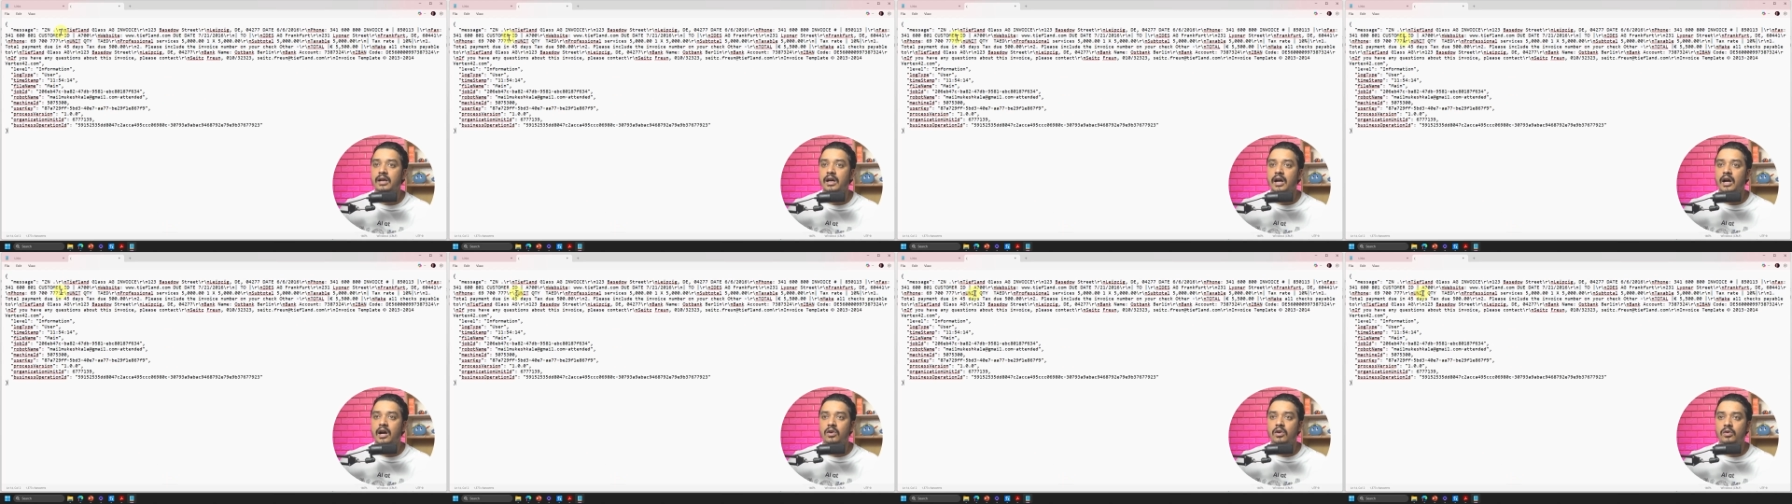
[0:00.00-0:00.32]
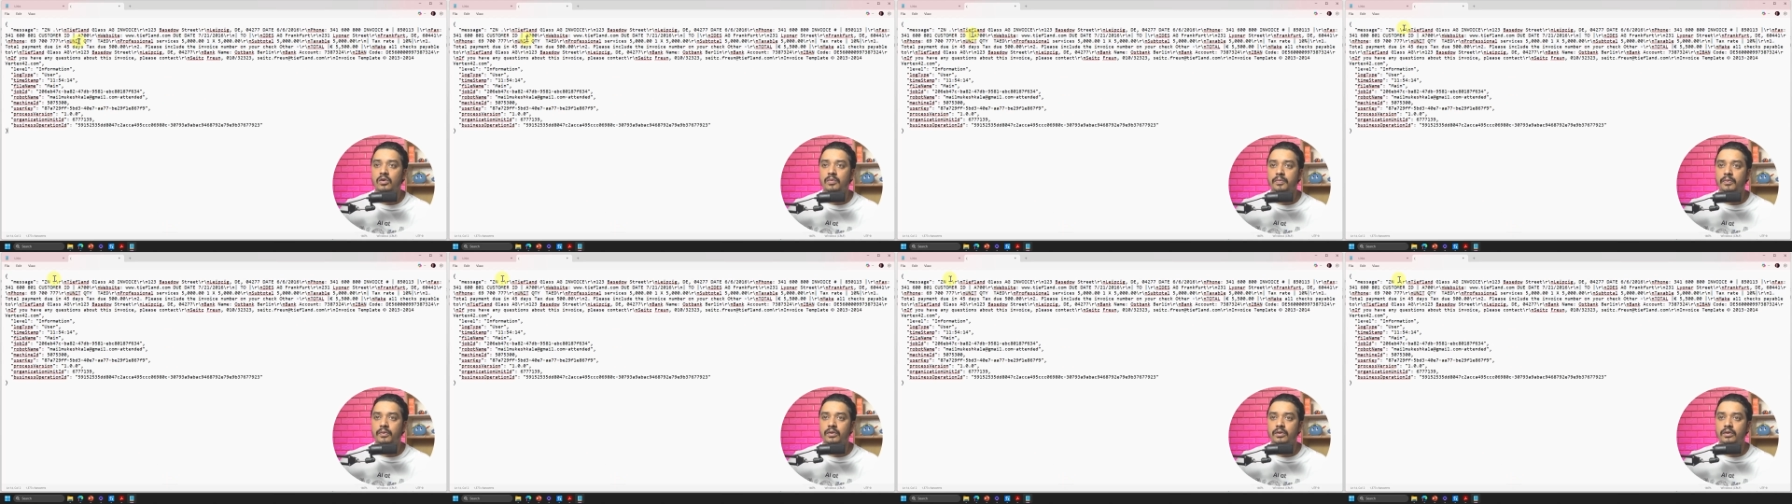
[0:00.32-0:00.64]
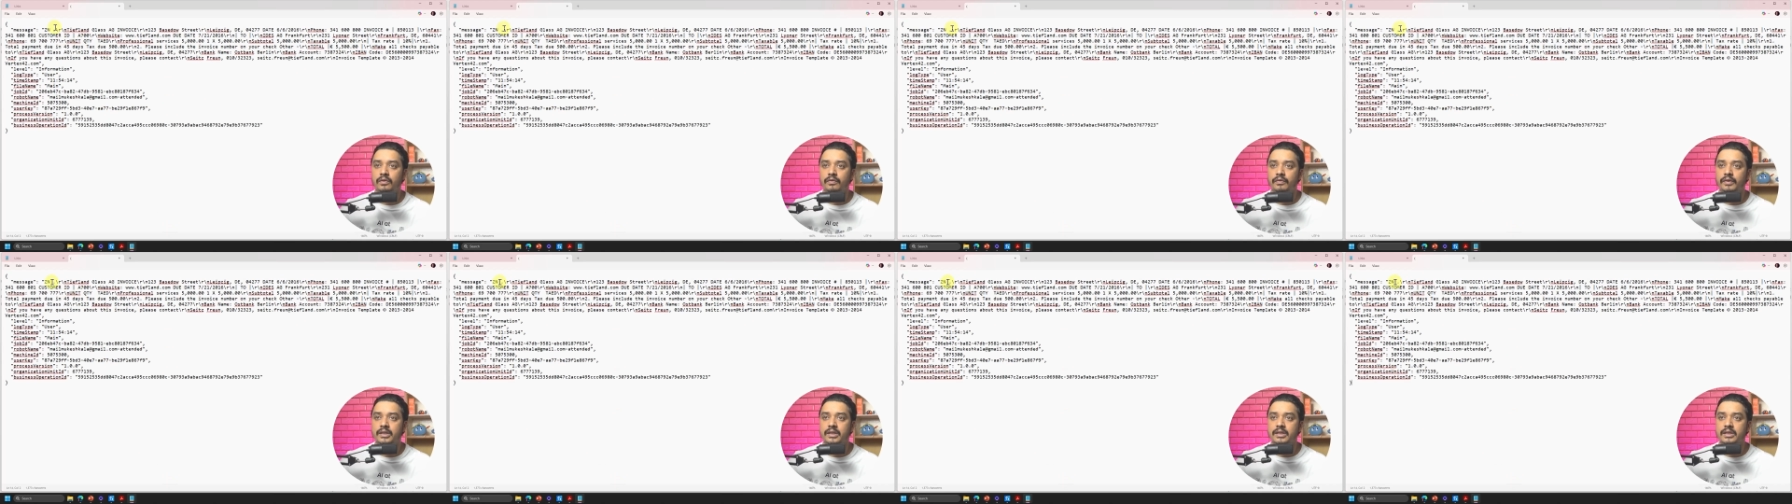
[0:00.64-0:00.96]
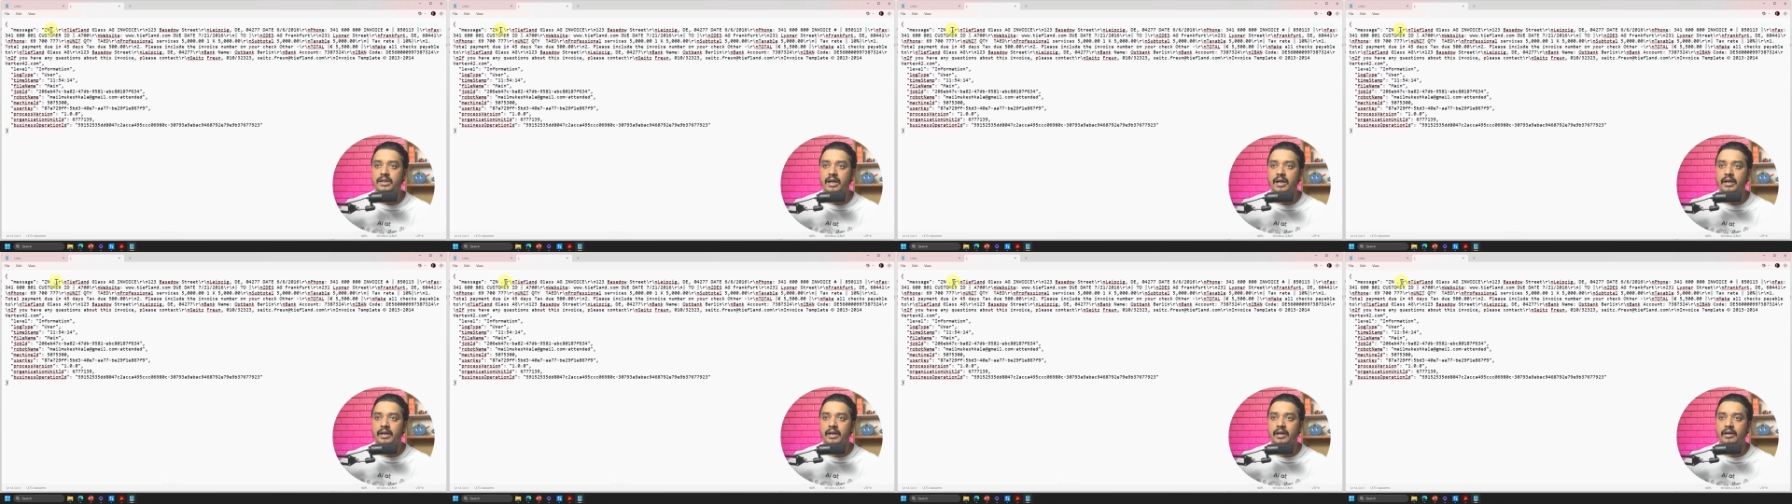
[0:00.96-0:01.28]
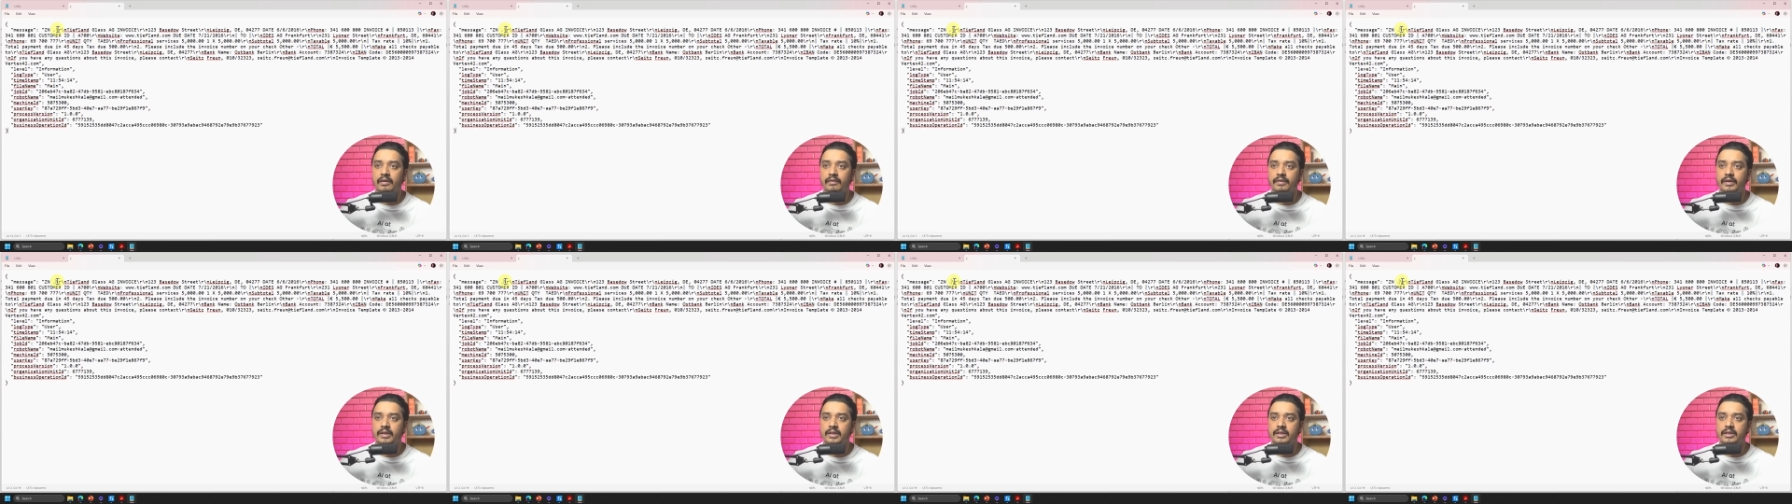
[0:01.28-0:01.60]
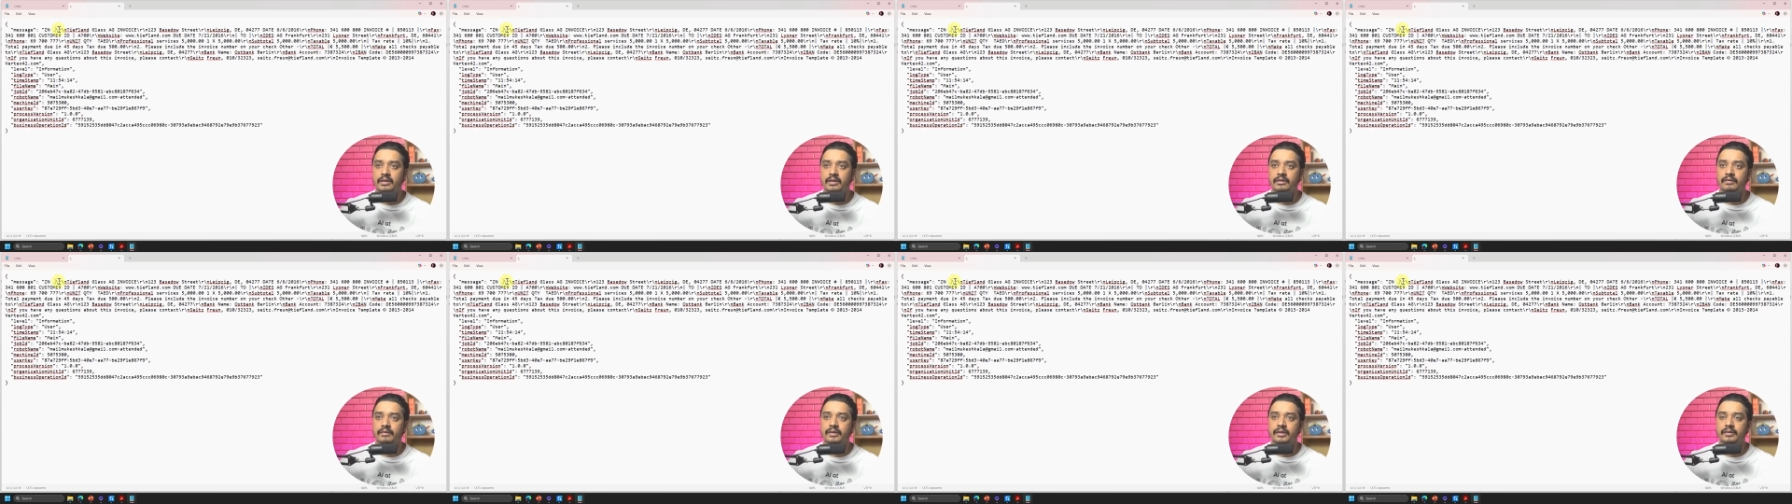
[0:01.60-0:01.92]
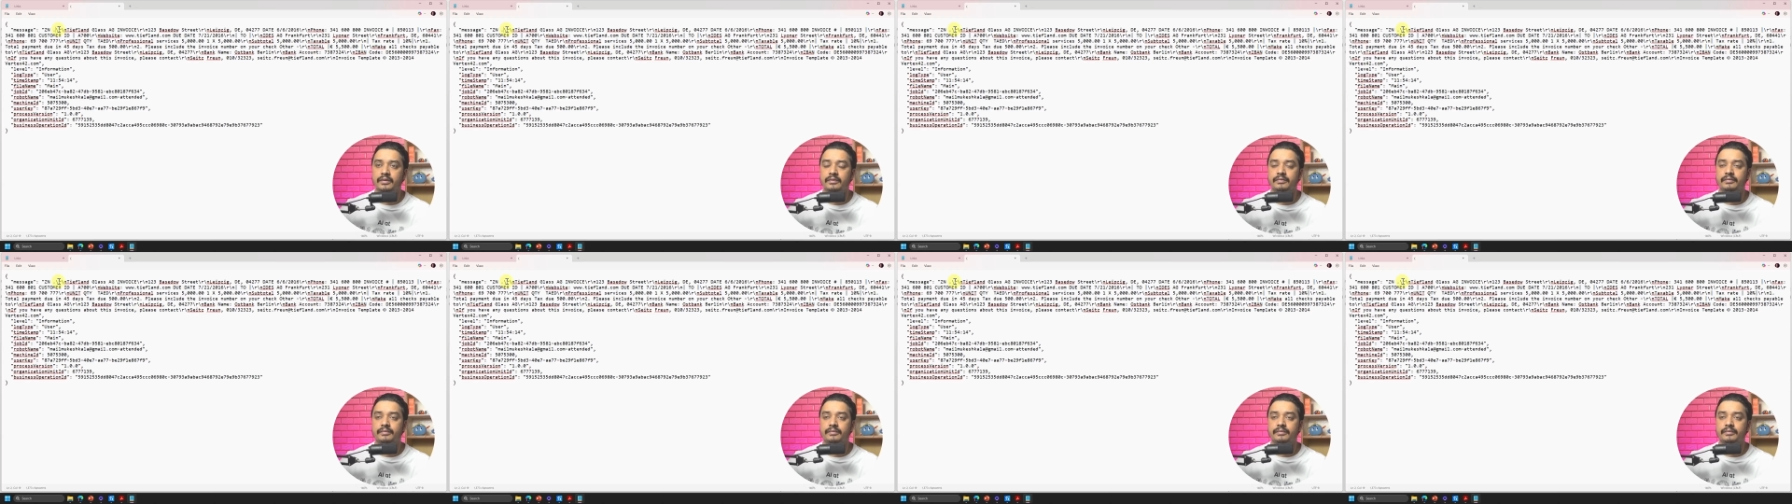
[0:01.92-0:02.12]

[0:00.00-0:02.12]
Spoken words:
output which I have received.